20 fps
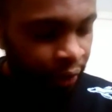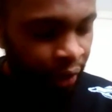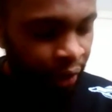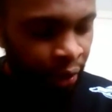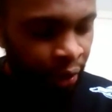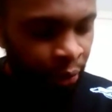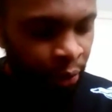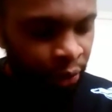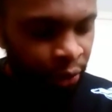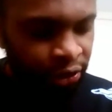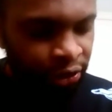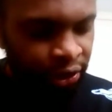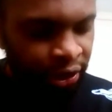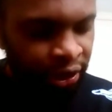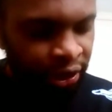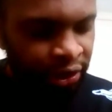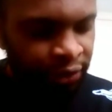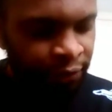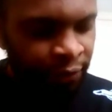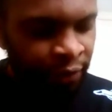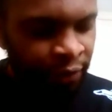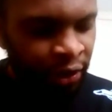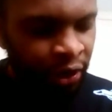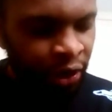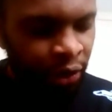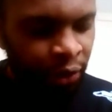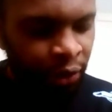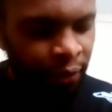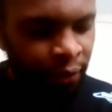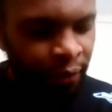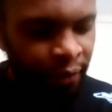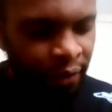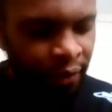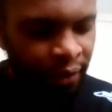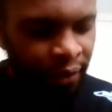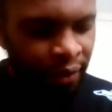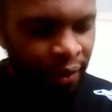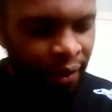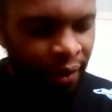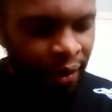that are watching this video.
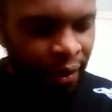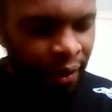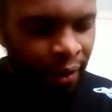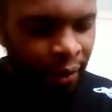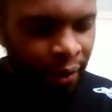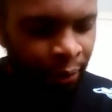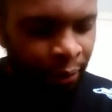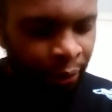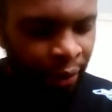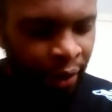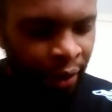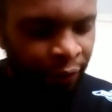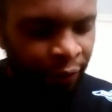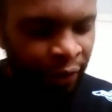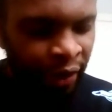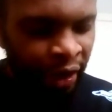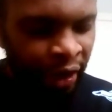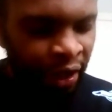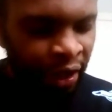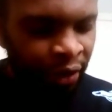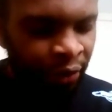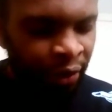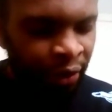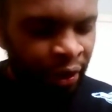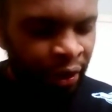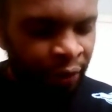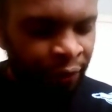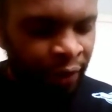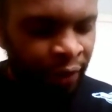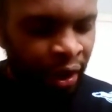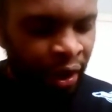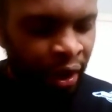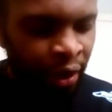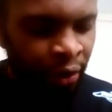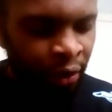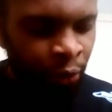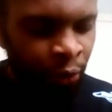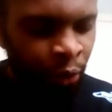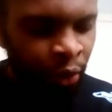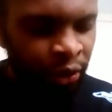Pray for healing if they
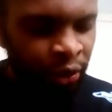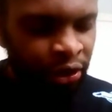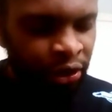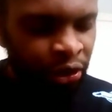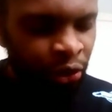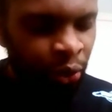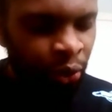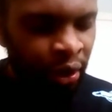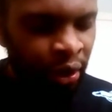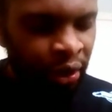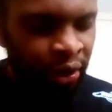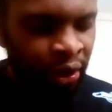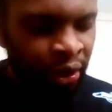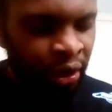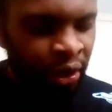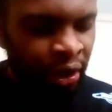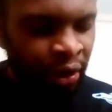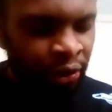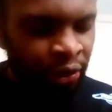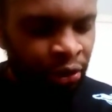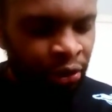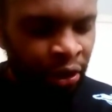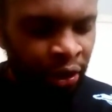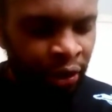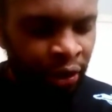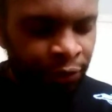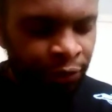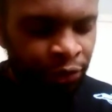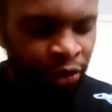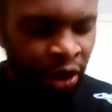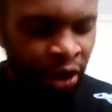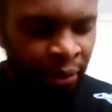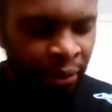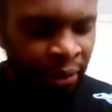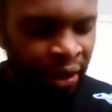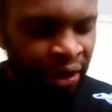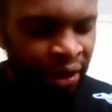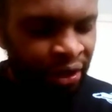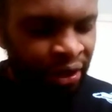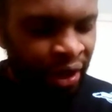are wanting to quit and, and, and have tried
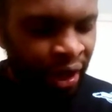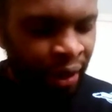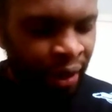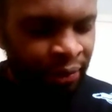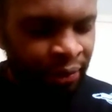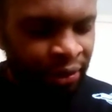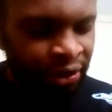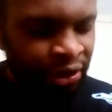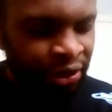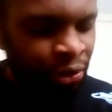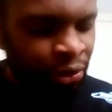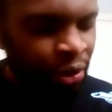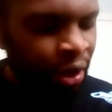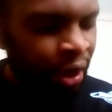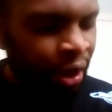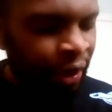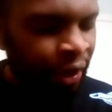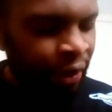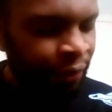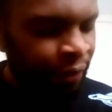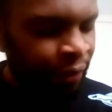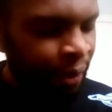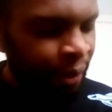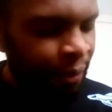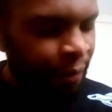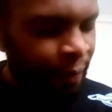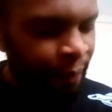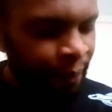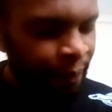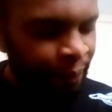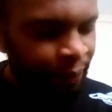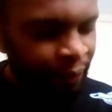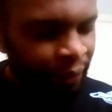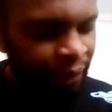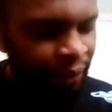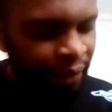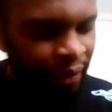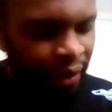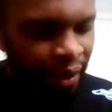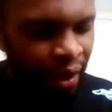many times and still can't give up.
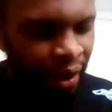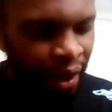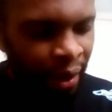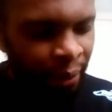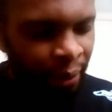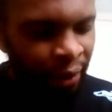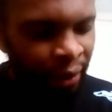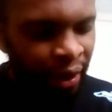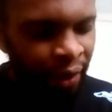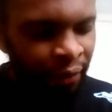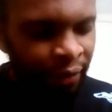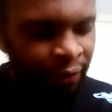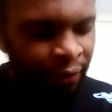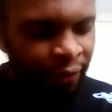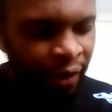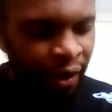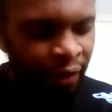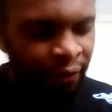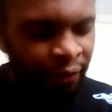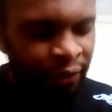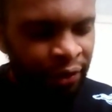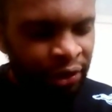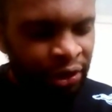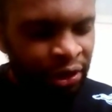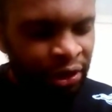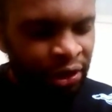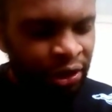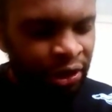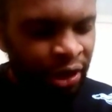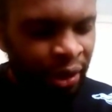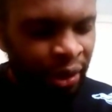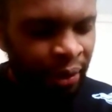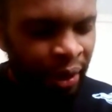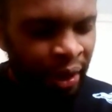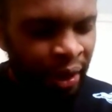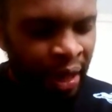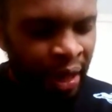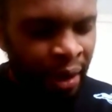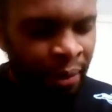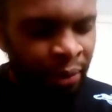I pray, Heavenly Father, in Jesus' name,
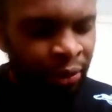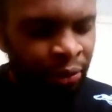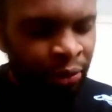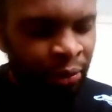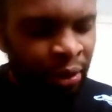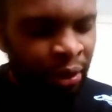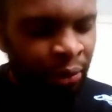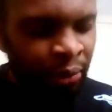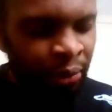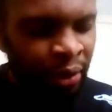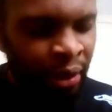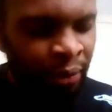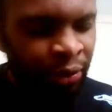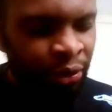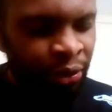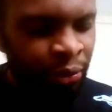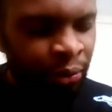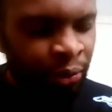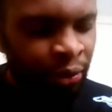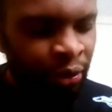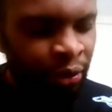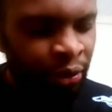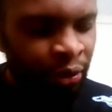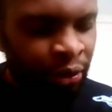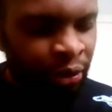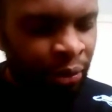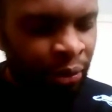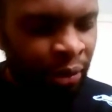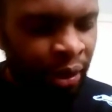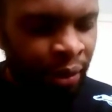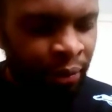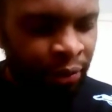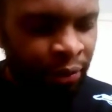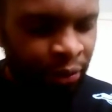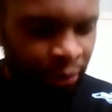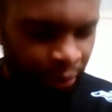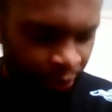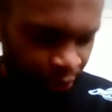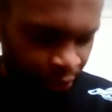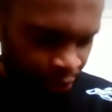that they are able to be, be able to to be able
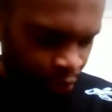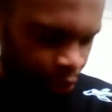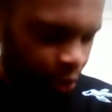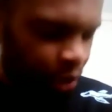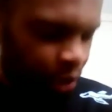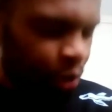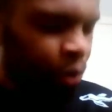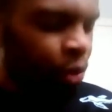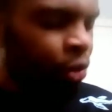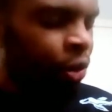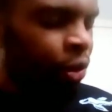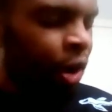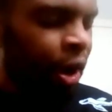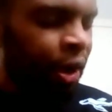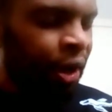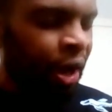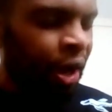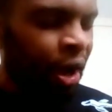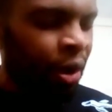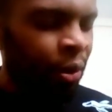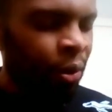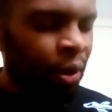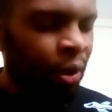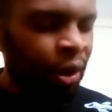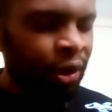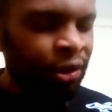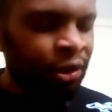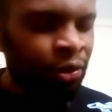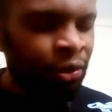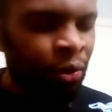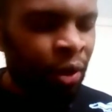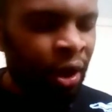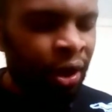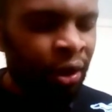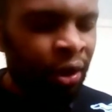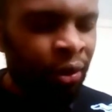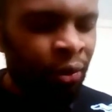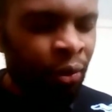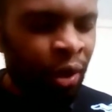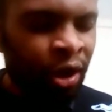to, to quit right now while,
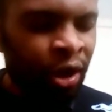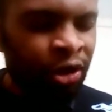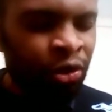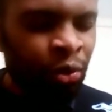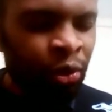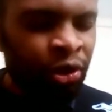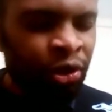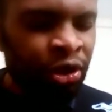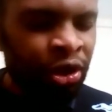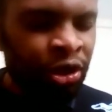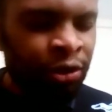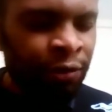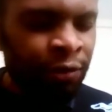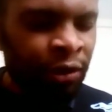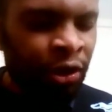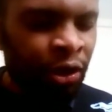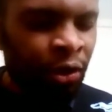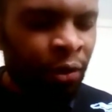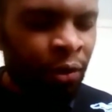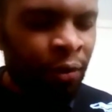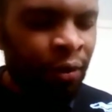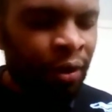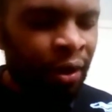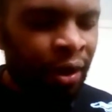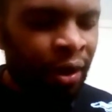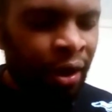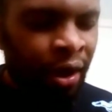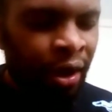while whilst watching this video